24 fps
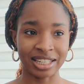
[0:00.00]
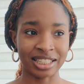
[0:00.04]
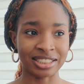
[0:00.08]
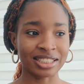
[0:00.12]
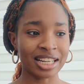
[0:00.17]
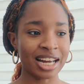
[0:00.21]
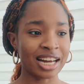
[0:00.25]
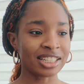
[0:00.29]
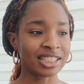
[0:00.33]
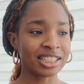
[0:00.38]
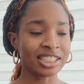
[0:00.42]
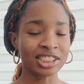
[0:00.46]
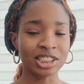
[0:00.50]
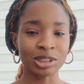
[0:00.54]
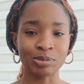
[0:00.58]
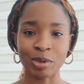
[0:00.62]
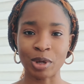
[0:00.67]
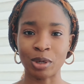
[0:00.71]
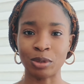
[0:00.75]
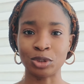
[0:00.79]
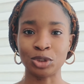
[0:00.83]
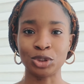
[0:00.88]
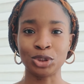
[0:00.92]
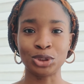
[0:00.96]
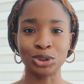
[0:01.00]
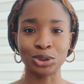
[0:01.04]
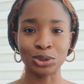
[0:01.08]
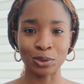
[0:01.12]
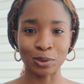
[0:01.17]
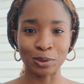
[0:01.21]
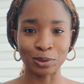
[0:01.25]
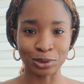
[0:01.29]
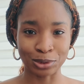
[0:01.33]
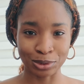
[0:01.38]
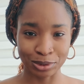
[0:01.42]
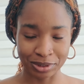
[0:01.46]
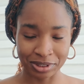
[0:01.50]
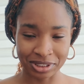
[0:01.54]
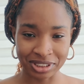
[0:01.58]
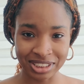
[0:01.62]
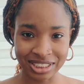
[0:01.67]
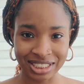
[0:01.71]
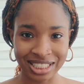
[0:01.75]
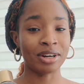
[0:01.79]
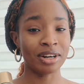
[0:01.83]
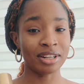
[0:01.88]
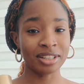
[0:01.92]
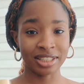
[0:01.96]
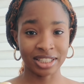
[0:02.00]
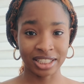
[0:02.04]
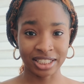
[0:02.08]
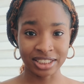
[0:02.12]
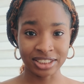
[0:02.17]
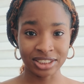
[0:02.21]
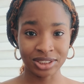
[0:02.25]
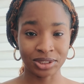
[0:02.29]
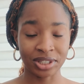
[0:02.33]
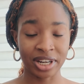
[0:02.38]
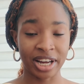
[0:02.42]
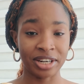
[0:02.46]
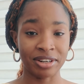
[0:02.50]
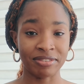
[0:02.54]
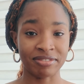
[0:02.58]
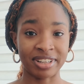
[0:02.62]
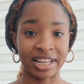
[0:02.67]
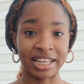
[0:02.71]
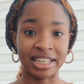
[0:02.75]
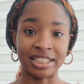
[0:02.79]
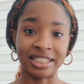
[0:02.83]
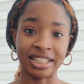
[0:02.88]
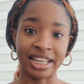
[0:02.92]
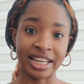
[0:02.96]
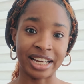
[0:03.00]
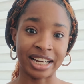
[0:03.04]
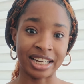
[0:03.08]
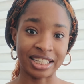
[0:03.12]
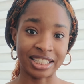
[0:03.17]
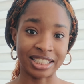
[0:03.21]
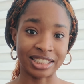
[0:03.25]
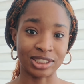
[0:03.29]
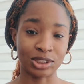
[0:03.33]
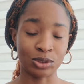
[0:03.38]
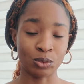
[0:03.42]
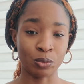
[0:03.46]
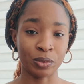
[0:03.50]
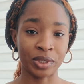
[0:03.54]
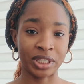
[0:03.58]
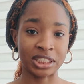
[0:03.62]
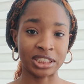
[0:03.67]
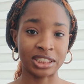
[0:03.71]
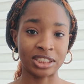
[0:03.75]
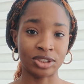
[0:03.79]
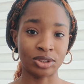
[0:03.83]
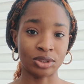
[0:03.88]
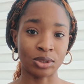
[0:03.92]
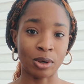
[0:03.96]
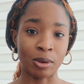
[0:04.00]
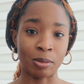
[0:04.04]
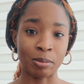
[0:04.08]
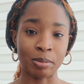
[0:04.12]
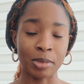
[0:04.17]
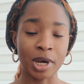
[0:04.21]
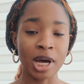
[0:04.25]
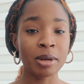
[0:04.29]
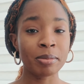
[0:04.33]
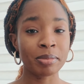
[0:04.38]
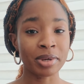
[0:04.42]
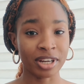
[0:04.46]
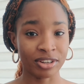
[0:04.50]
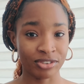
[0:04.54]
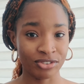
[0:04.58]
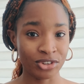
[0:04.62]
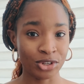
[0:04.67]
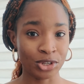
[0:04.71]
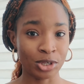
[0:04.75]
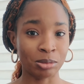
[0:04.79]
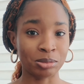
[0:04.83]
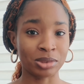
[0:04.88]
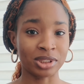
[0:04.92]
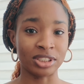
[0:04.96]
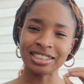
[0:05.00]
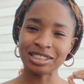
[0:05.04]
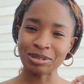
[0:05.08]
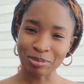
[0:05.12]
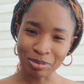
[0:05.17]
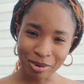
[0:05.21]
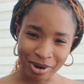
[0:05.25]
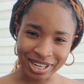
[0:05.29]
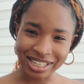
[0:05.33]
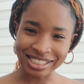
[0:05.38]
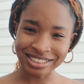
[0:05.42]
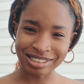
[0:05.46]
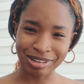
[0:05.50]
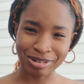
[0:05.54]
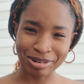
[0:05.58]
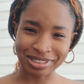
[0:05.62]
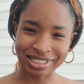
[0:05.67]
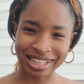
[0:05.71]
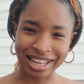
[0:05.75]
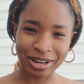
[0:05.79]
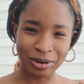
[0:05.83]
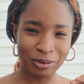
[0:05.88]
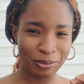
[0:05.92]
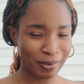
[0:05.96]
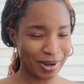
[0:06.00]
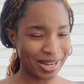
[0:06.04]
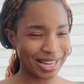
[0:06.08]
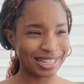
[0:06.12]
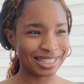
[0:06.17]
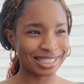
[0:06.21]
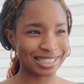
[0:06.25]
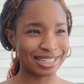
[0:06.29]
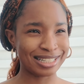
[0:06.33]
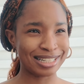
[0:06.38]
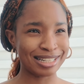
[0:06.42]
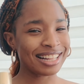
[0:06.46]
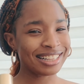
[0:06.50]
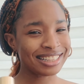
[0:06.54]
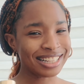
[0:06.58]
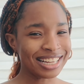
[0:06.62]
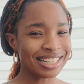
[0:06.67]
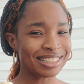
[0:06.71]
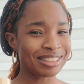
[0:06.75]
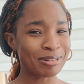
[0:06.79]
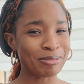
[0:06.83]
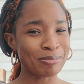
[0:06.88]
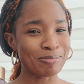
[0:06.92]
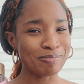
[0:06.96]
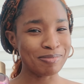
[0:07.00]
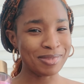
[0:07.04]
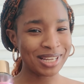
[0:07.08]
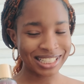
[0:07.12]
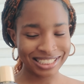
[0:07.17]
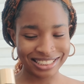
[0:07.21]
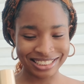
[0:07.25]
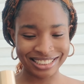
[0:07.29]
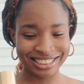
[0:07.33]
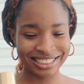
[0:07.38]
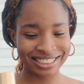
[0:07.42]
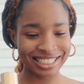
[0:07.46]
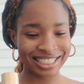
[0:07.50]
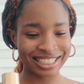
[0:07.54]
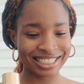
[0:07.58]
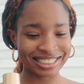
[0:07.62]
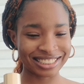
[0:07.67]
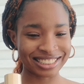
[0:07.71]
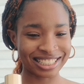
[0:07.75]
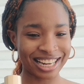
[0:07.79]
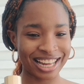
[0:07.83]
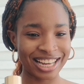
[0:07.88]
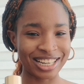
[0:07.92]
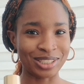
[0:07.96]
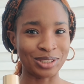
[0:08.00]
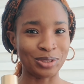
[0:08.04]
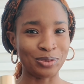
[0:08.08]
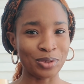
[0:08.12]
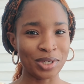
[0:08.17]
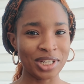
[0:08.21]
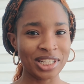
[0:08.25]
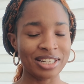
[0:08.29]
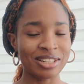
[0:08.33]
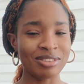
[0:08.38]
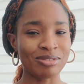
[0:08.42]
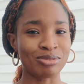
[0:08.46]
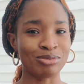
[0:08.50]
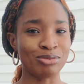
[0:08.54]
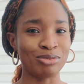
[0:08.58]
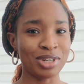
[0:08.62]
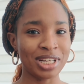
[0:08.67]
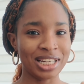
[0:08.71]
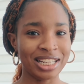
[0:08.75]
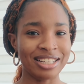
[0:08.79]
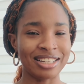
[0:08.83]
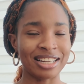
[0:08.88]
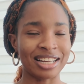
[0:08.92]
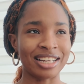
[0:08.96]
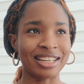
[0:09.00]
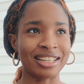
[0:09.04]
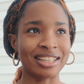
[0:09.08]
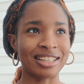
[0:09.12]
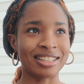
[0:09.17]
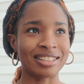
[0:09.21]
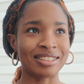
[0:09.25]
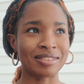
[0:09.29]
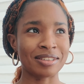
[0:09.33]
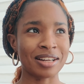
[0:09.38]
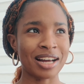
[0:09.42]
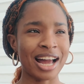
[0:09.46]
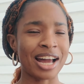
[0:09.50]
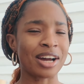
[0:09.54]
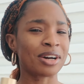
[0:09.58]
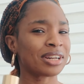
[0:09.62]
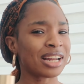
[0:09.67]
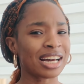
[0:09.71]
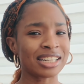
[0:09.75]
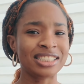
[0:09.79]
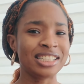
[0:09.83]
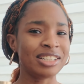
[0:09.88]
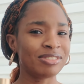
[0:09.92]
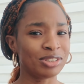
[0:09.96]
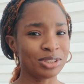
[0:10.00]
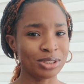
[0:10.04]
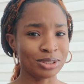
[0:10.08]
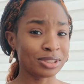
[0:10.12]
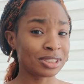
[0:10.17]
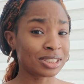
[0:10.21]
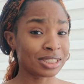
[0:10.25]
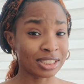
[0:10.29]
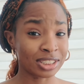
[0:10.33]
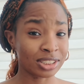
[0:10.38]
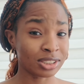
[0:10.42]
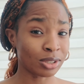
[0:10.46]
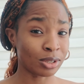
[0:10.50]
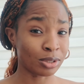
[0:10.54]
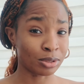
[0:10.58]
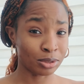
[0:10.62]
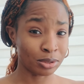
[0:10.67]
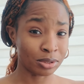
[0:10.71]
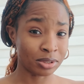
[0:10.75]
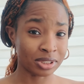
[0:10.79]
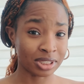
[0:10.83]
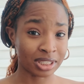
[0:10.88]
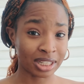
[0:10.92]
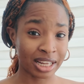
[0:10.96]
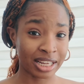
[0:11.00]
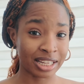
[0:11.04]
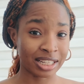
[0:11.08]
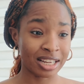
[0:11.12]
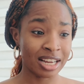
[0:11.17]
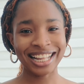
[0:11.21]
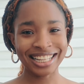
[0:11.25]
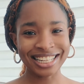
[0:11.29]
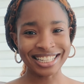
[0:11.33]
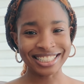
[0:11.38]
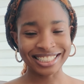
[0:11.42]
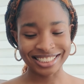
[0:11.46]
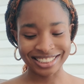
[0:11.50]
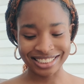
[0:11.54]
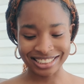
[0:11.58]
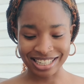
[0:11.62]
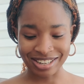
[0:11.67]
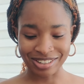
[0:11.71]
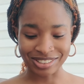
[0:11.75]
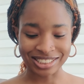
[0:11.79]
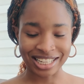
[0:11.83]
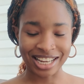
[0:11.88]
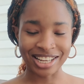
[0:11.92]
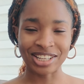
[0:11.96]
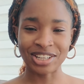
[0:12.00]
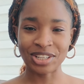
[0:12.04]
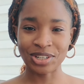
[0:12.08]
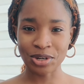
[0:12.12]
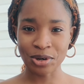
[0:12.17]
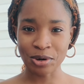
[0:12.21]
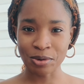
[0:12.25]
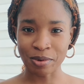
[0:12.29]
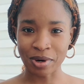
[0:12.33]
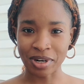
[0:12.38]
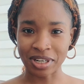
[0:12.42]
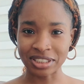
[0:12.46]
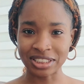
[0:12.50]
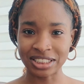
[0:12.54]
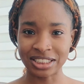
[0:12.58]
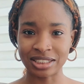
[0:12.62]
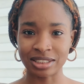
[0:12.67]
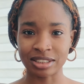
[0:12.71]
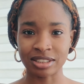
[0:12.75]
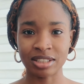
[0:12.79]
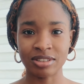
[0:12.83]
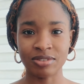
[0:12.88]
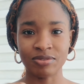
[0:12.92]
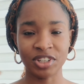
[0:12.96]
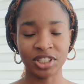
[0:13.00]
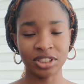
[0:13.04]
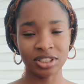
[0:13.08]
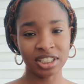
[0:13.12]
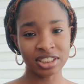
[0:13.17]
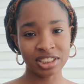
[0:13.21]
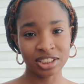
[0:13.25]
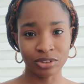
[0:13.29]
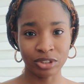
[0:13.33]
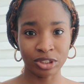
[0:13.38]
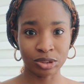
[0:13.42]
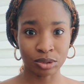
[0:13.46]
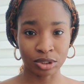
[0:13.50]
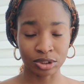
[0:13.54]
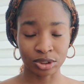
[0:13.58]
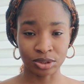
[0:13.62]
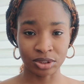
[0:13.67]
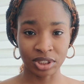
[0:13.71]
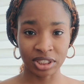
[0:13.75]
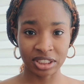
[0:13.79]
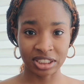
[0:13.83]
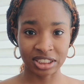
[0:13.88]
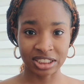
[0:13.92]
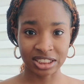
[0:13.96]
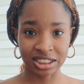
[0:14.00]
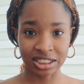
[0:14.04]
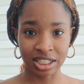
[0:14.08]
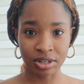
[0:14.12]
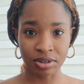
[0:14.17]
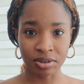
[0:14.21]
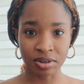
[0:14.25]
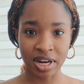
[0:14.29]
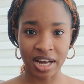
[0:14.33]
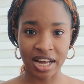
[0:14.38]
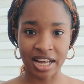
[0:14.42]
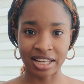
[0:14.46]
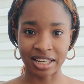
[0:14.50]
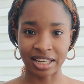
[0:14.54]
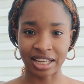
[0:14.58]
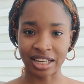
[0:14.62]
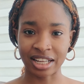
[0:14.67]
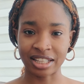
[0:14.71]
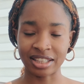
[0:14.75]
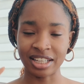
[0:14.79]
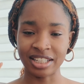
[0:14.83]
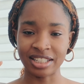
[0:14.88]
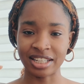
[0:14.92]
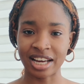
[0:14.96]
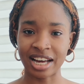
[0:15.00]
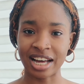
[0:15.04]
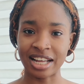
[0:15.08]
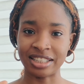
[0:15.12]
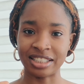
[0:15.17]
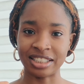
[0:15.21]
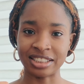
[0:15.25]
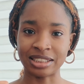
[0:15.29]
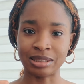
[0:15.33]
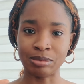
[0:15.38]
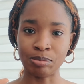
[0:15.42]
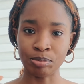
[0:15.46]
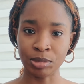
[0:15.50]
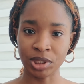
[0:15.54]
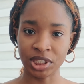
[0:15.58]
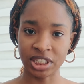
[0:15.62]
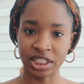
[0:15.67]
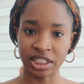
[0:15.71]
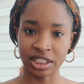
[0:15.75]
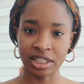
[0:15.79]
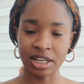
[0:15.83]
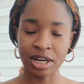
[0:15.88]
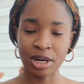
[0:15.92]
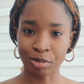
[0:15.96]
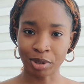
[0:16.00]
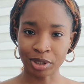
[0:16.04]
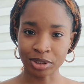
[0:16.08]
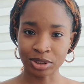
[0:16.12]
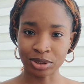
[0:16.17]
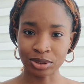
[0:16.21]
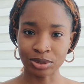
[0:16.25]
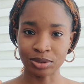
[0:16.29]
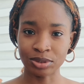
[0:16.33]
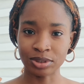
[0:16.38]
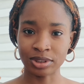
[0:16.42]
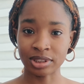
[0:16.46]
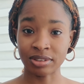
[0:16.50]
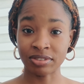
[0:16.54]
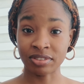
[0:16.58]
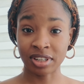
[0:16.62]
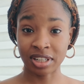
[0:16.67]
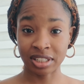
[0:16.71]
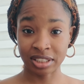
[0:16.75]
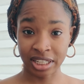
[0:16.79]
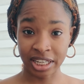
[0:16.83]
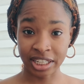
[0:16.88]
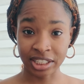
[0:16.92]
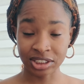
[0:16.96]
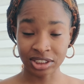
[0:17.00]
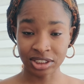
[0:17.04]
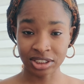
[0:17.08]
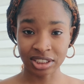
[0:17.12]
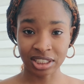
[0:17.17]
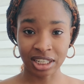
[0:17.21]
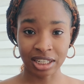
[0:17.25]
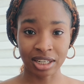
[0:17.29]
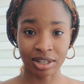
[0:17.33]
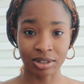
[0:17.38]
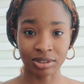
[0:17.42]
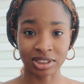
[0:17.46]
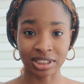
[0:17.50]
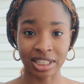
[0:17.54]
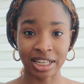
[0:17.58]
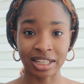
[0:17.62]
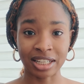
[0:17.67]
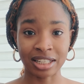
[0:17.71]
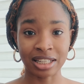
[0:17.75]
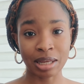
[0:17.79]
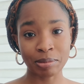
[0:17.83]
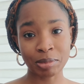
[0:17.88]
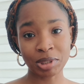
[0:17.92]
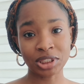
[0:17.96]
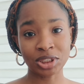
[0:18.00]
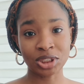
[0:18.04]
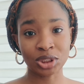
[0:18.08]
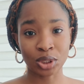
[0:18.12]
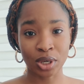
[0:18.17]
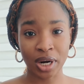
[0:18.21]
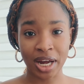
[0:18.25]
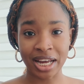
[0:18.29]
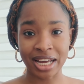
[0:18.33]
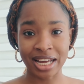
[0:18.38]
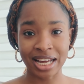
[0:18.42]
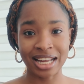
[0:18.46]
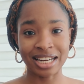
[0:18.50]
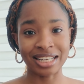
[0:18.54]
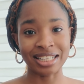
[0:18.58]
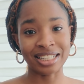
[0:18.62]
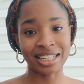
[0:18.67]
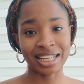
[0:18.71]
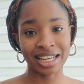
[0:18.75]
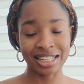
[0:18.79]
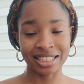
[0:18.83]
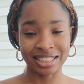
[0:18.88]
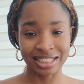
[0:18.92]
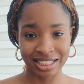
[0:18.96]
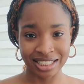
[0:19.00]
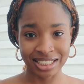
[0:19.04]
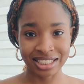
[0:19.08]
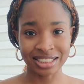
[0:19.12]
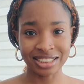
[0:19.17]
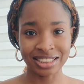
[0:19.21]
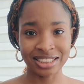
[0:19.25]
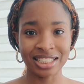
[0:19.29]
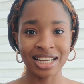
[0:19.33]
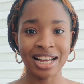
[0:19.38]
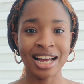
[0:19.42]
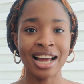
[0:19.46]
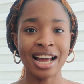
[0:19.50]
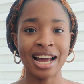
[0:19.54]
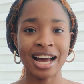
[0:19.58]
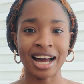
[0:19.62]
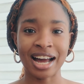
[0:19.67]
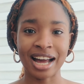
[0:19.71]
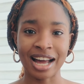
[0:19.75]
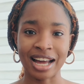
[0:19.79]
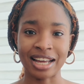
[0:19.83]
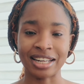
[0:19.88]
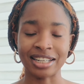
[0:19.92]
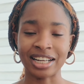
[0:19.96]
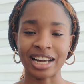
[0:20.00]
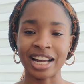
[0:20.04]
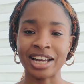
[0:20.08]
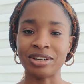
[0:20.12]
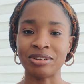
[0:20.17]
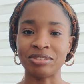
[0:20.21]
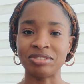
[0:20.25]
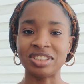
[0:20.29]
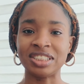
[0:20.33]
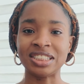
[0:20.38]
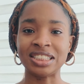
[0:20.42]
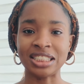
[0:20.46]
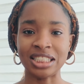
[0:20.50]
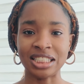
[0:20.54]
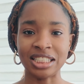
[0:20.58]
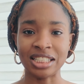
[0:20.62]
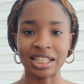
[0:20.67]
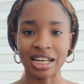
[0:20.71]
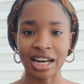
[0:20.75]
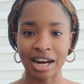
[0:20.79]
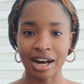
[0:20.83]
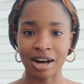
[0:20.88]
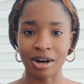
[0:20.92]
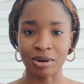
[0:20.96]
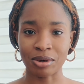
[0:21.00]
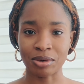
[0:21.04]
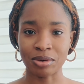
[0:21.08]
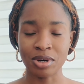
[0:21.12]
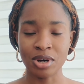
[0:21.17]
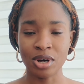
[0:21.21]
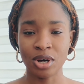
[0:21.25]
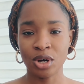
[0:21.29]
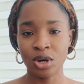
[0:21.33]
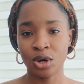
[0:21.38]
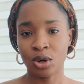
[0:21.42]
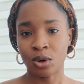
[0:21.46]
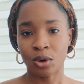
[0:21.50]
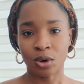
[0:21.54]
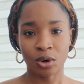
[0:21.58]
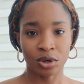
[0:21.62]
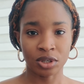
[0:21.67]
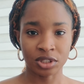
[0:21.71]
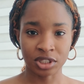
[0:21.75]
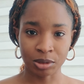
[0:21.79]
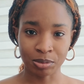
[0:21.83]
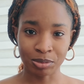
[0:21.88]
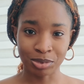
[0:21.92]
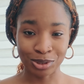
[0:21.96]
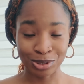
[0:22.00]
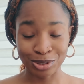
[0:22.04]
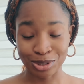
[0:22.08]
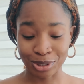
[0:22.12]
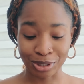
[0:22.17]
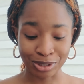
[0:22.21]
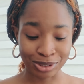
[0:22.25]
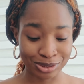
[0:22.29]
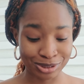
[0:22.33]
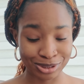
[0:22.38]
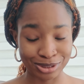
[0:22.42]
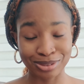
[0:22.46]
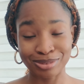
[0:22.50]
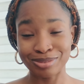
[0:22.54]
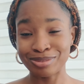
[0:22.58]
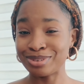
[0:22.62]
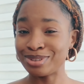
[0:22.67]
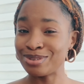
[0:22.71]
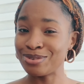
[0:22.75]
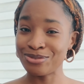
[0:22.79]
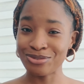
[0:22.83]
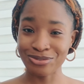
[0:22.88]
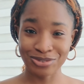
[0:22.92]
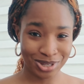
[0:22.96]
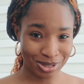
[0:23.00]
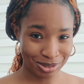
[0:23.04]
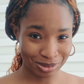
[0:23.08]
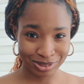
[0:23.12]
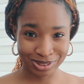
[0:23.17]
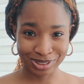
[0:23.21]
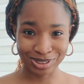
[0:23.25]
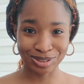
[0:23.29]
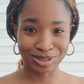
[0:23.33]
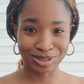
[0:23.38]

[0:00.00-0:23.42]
And it actually smelled so good. I got this to kind of like layer it with some perfume. At a point I was like, wait, I think the mist is like doing really like, I could actually even use this alone. Like earlier this year I was like, you know what, Victoria's Secret was doing a sale, and like I think they had this mini bottles of collection, and I was like, let me try and get this and kind of see how other products feels.